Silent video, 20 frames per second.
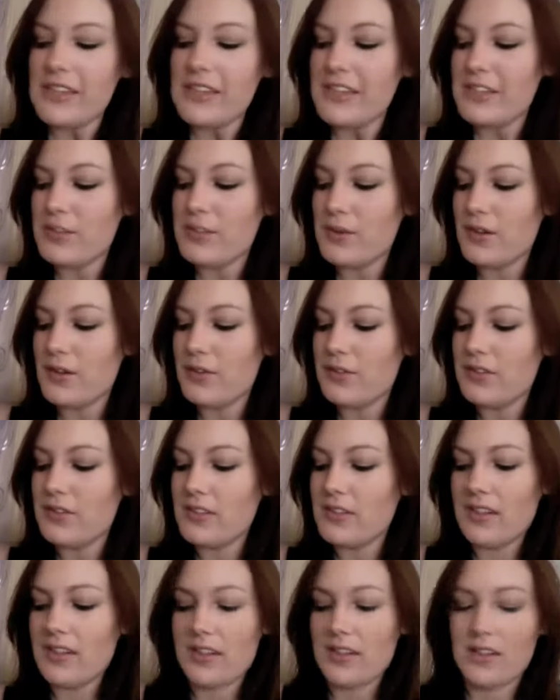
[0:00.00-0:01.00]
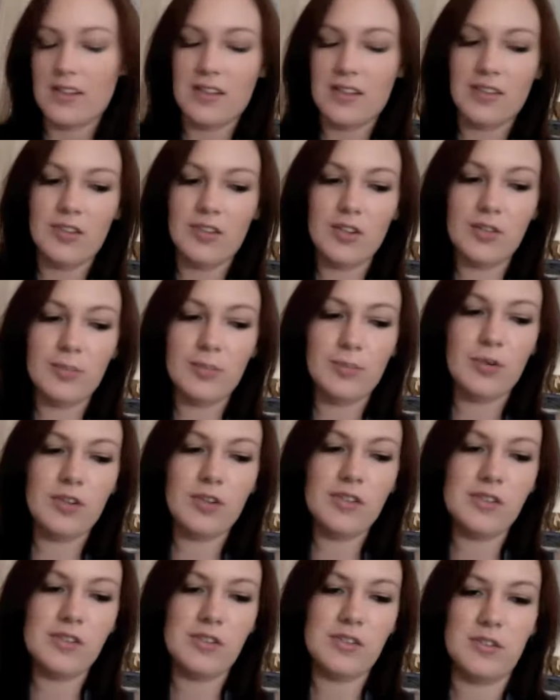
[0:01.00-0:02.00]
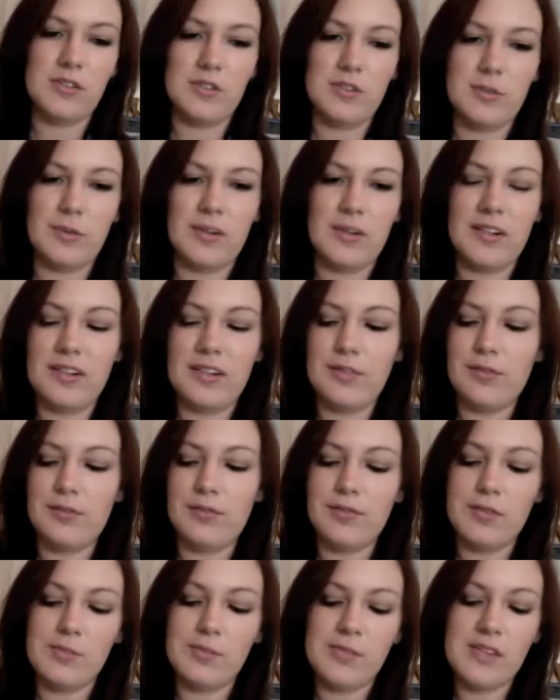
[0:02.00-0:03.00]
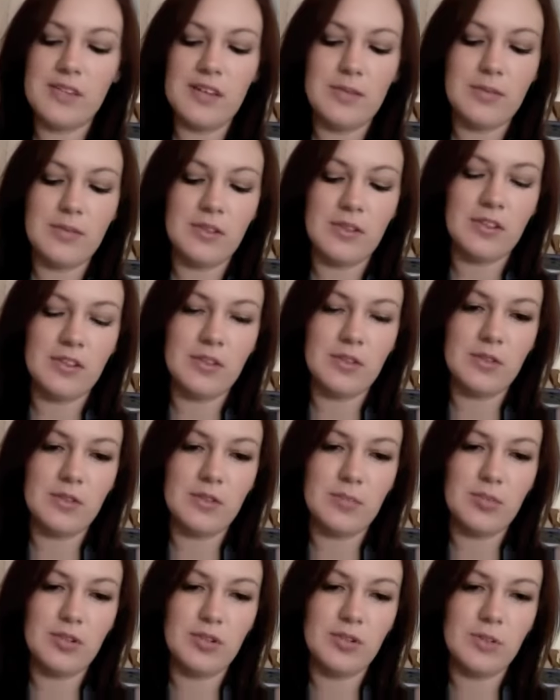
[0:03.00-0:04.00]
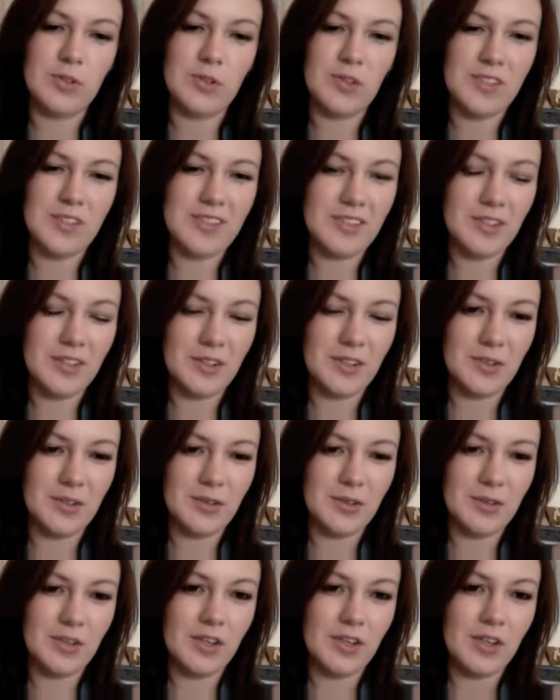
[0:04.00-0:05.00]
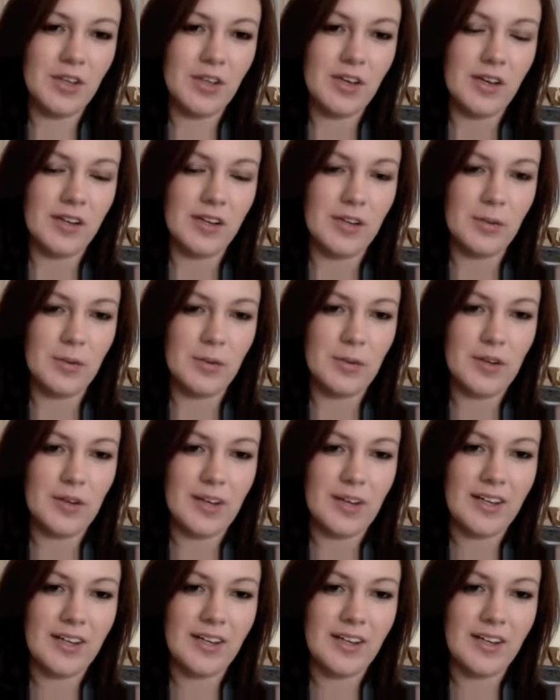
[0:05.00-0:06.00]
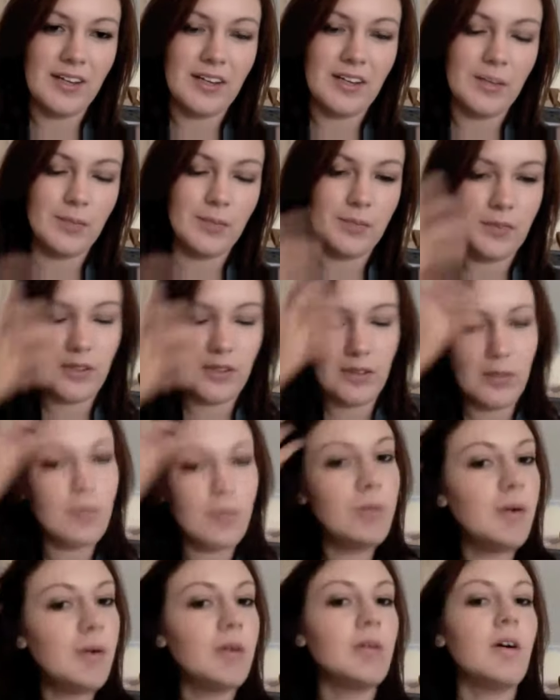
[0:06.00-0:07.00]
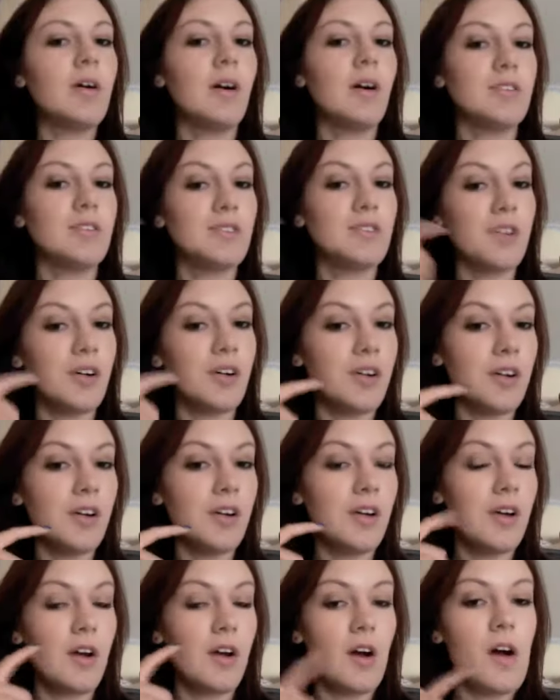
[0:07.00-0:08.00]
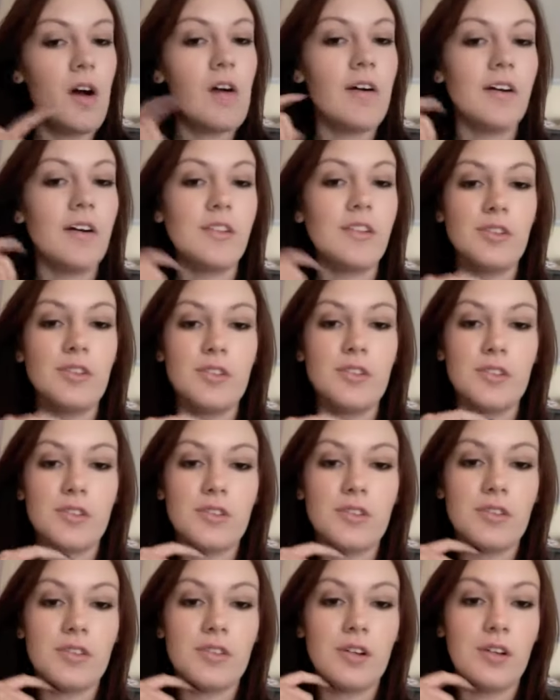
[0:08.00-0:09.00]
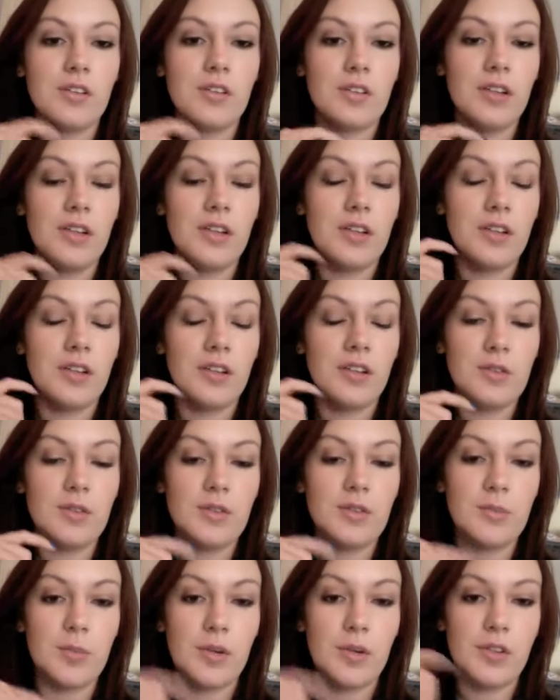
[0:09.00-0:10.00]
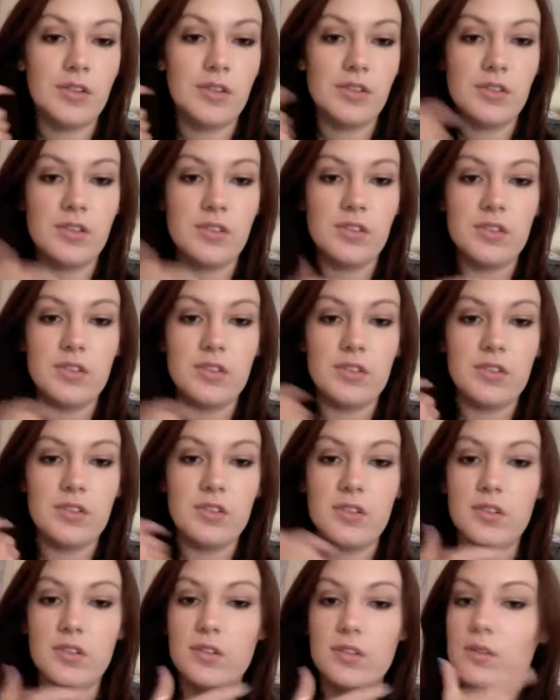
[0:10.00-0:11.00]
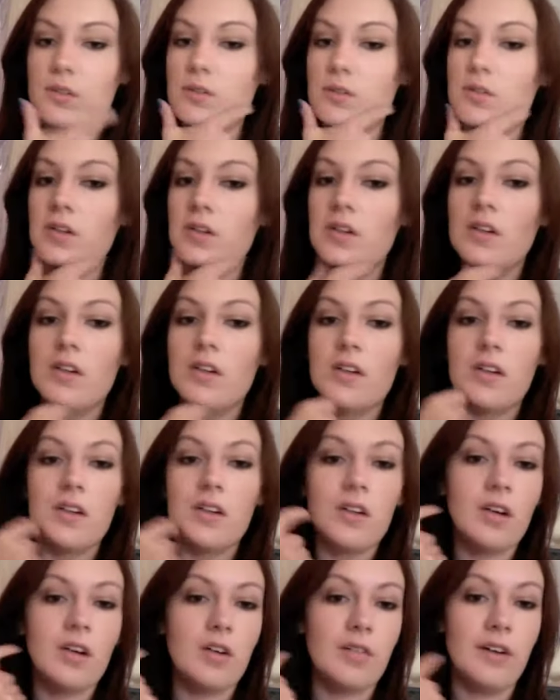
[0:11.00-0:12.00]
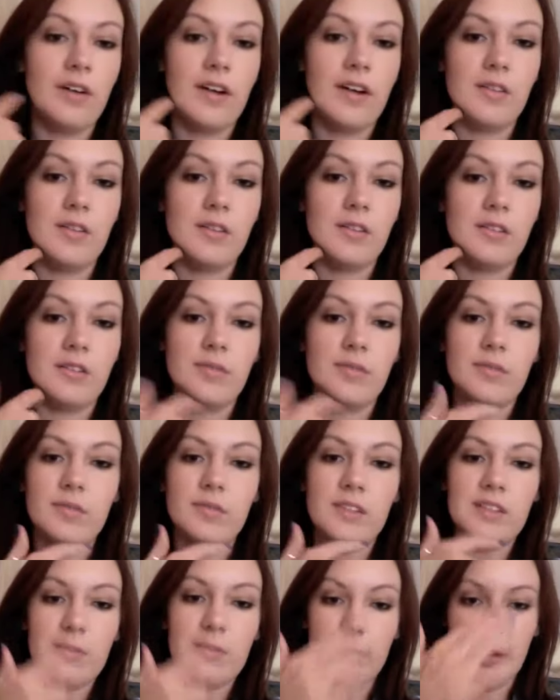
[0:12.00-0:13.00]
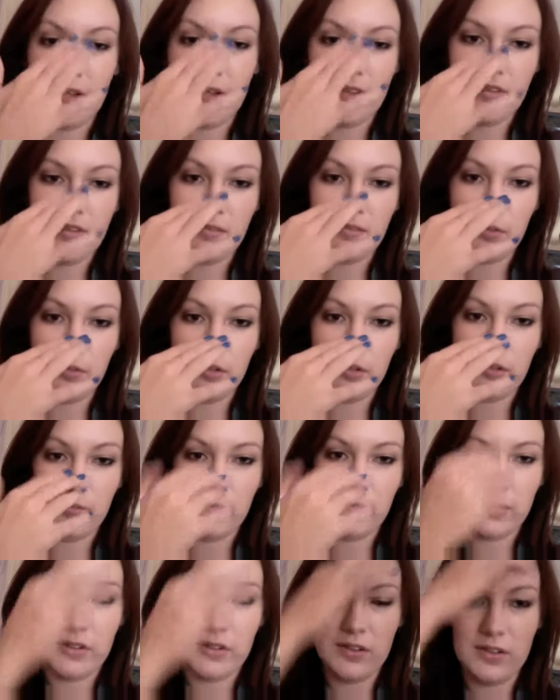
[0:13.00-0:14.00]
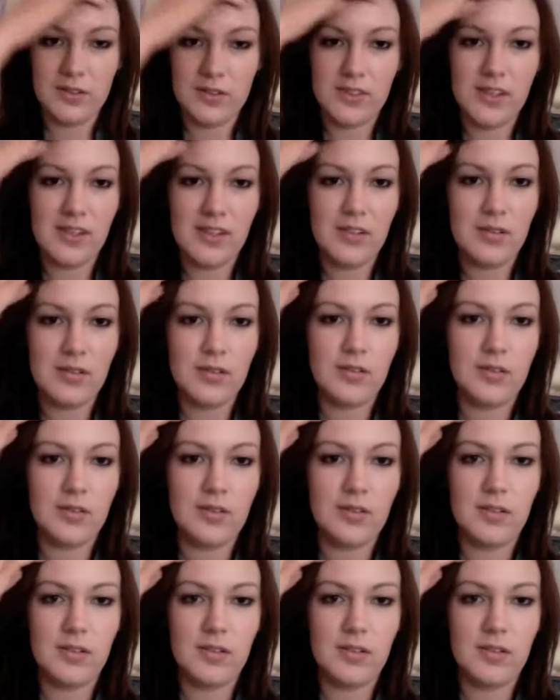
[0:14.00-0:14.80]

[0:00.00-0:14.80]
So after that, I've got the bronzer as well. If sometimes I'll use the bronzer on its own, and I won't highlight, uh, won't contour, or I'll just con uh, use the bronzer just to go around these parts and put it on my nose and